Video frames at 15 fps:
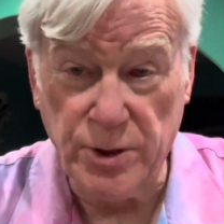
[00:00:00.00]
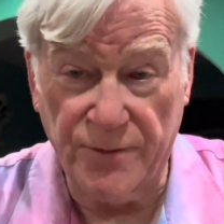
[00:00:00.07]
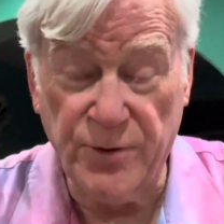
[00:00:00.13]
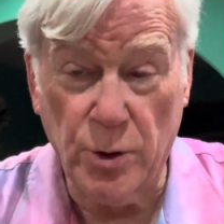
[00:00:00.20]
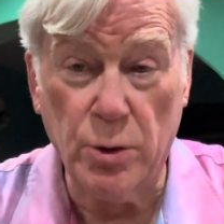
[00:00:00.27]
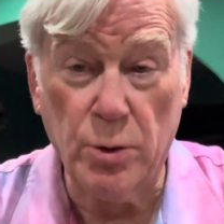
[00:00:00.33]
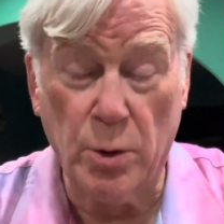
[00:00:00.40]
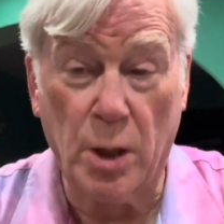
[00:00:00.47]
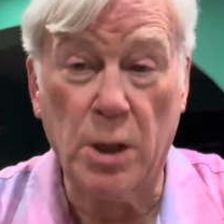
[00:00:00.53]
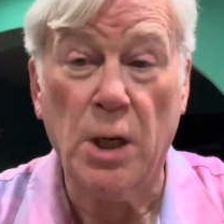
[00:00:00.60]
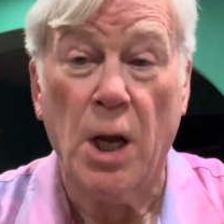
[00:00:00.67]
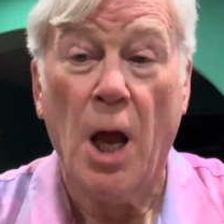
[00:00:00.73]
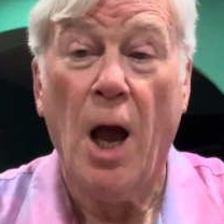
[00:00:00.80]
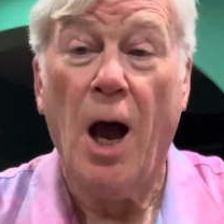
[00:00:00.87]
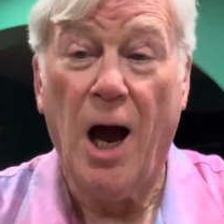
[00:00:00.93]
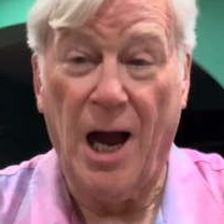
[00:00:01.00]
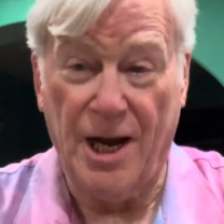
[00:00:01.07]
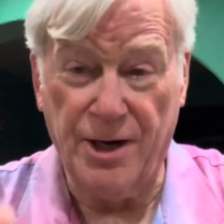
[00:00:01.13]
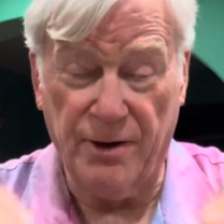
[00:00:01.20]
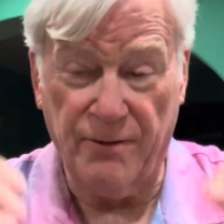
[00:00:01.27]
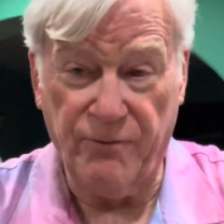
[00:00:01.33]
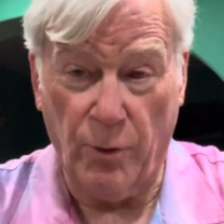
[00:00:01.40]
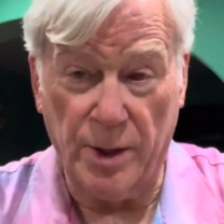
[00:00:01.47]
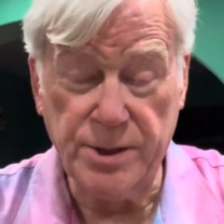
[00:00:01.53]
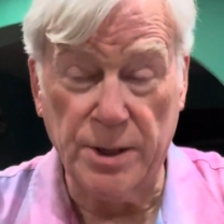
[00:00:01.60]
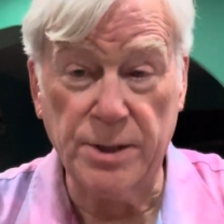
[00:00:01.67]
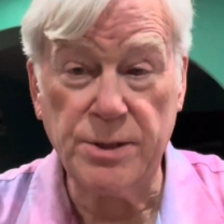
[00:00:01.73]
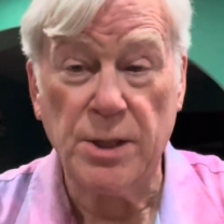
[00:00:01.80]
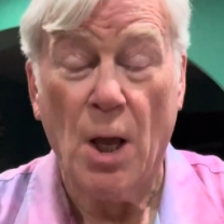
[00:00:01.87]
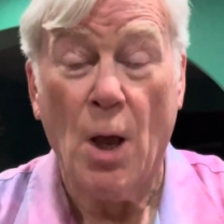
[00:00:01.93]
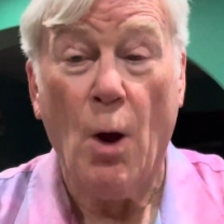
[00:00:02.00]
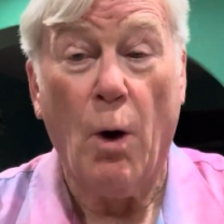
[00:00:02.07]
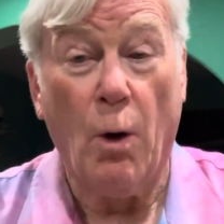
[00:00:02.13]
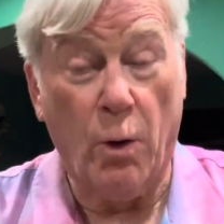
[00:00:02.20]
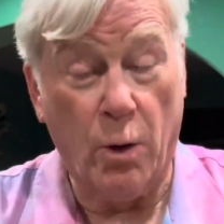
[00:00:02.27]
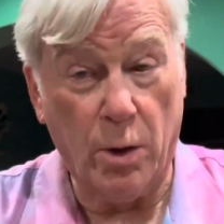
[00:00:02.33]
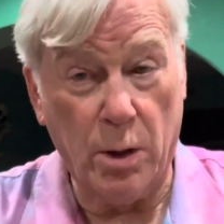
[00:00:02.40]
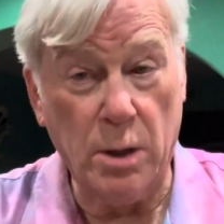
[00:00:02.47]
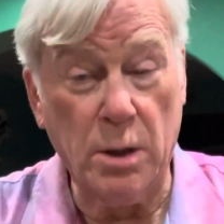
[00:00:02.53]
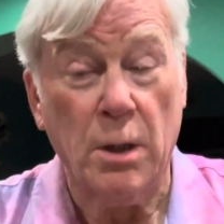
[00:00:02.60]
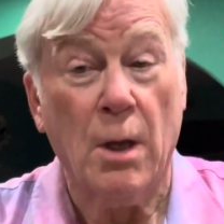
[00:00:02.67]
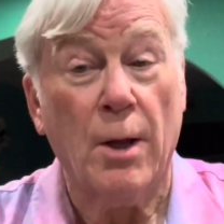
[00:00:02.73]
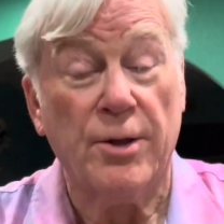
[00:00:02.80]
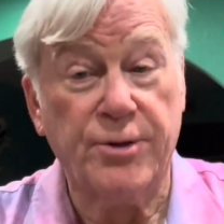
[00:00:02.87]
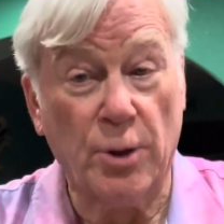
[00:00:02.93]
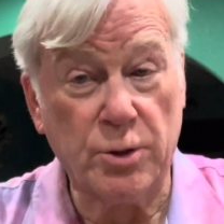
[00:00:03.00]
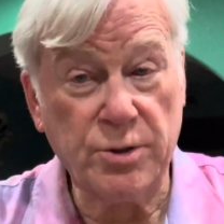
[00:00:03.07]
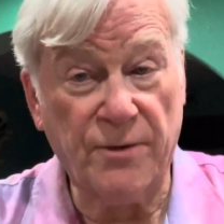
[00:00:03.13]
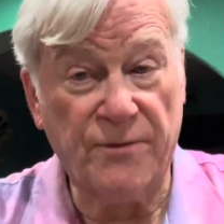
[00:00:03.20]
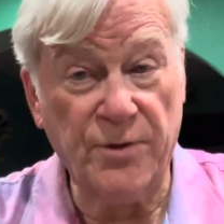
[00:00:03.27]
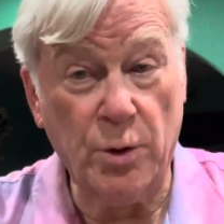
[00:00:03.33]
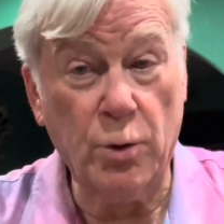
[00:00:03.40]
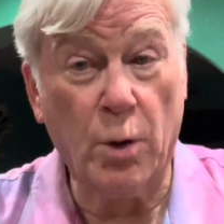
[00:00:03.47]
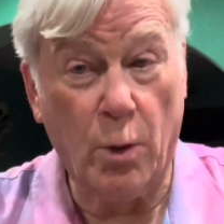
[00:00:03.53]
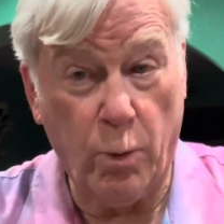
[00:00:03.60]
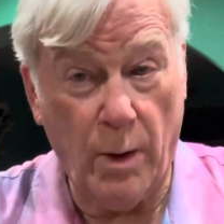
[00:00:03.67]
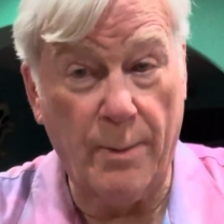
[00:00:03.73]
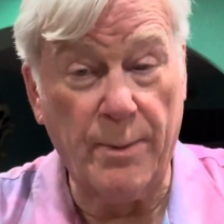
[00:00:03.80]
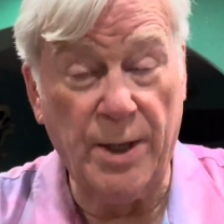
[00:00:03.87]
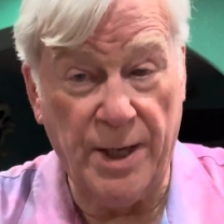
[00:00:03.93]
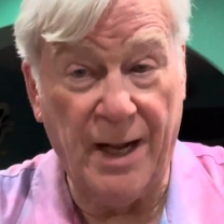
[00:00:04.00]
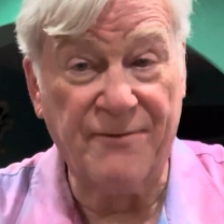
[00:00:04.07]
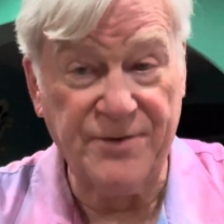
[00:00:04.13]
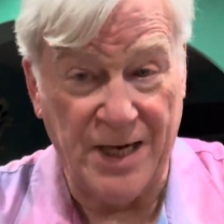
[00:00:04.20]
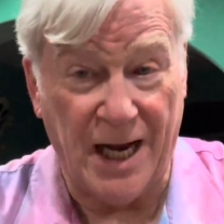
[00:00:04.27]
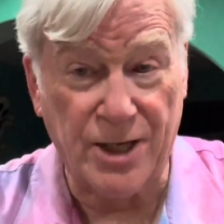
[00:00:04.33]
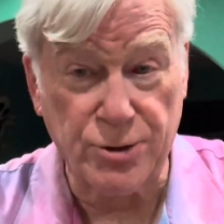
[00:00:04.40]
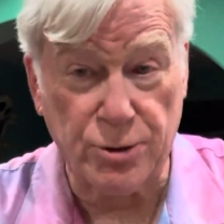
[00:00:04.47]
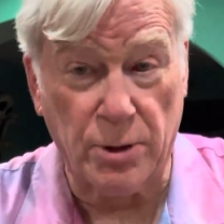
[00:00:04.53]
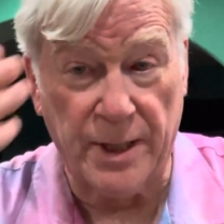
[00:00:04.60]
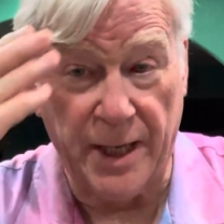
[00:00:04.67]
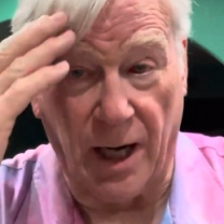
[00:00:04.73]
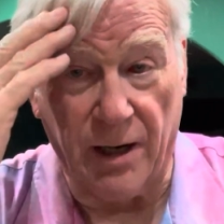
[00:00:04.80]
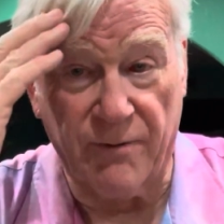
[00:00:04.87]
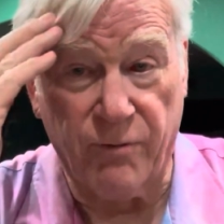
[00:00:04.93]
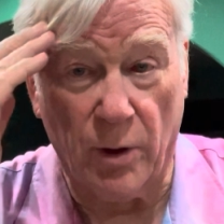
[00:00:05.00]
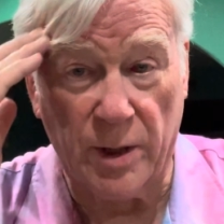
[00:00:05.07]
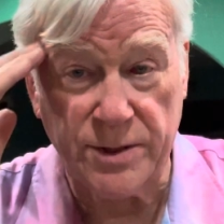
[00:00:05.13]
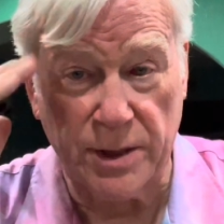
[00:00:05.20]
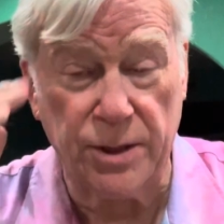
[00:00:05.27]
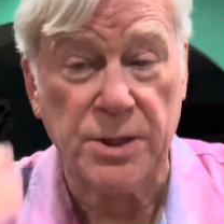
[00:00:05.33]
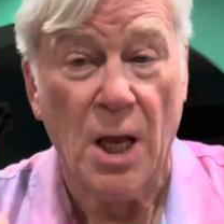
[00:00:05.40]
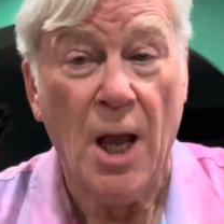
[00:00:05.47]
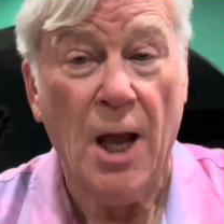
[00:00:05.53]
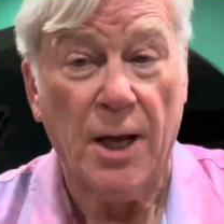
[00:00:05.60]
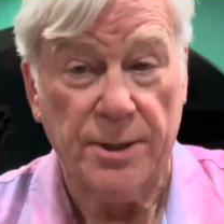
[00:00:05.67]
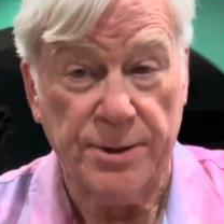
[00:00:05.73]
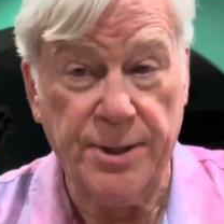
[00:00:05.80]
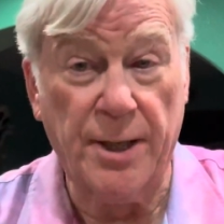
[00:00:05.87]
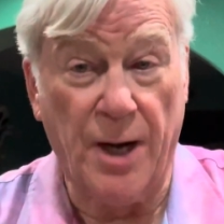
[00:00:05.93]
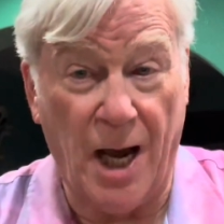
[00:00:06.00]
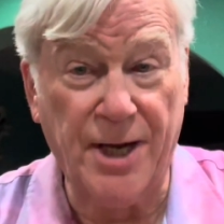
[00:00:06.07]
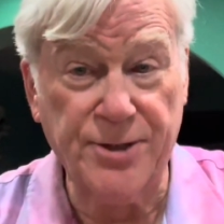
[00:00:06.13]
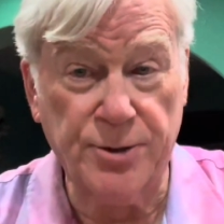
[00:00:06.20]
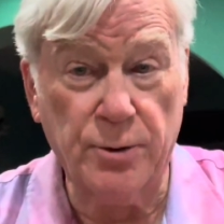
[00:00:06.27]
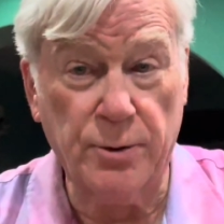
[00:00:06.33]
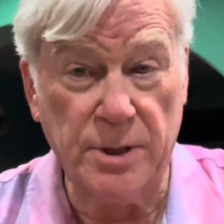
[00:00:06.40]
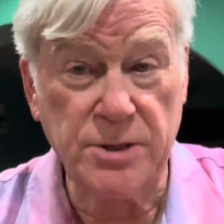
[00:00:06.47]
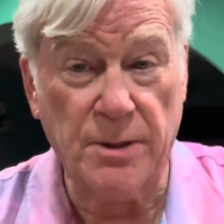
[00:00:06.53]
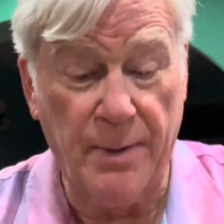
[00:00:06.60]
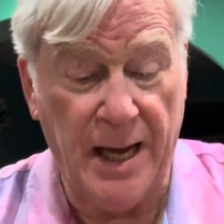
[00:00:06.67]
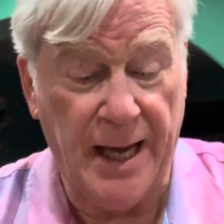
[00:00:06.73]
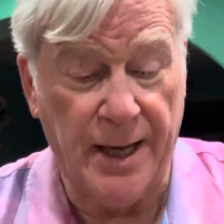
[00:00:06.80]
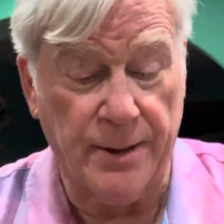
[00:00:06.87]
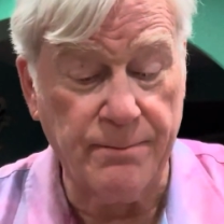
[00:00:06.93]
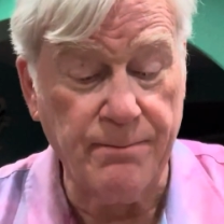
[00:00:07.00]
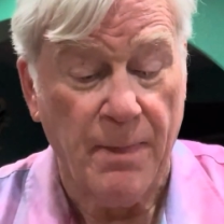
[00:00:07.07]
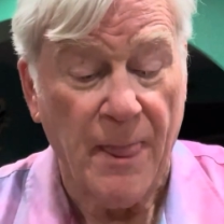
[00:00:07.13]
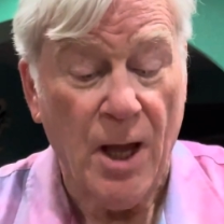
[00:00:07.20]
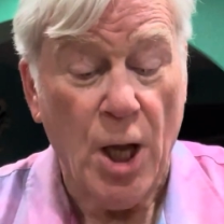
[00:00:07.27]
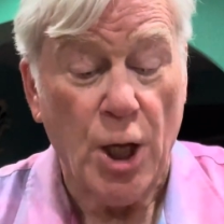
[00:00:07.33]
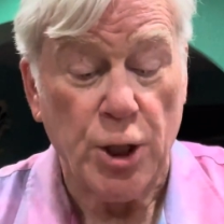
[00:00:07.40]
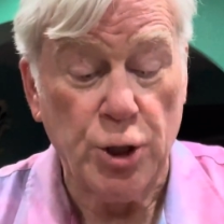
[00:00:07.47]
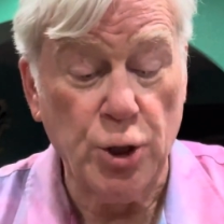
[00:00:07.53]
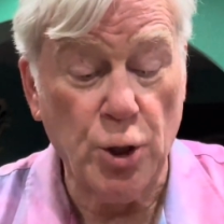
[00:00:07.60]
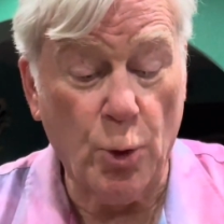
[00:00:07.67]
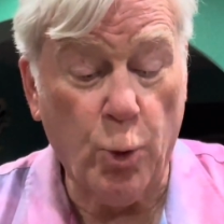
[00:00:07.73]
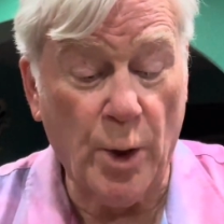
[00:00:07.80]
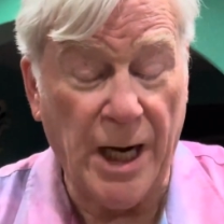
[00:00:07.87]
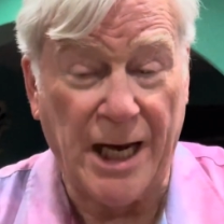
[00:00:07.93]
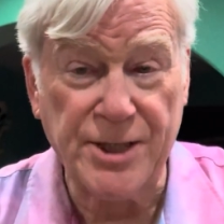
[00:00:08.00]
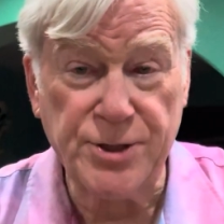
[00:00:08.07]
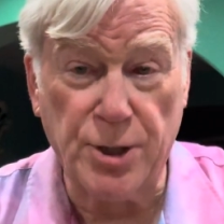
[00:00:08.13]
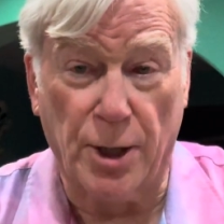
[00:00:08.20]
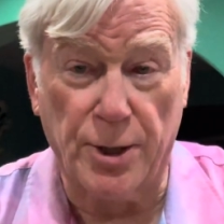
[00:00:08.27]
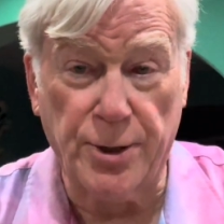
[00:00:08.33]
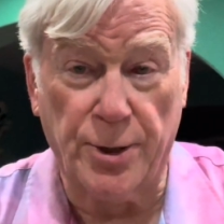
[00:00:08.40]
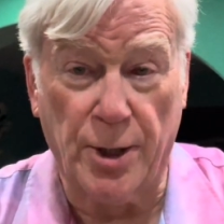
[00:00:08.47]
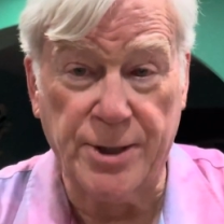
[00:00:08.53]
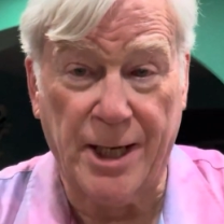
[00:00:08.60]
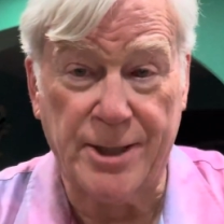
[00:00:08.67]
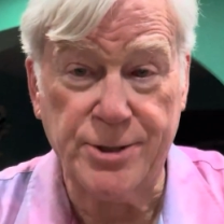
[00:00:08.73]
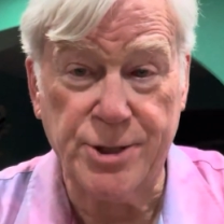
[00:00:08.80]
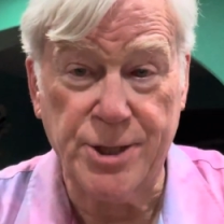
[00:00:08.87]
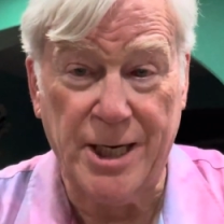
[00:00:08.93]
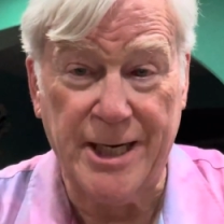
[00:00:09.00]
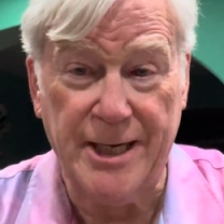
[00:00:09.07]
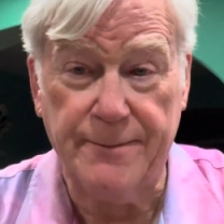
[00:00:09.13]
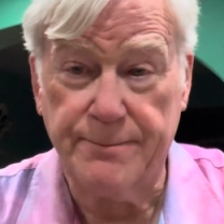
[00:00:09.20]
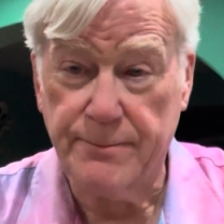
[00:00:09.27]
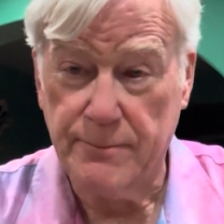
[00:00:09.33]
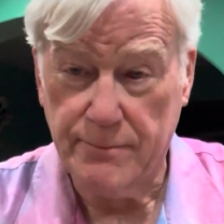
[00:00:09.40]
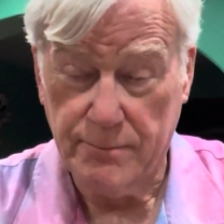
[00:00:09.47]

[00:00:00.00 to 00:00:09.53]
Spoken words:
of you who are higher voices or those of you who are women and have naturally higher voices than I do as a man, when I started on that G,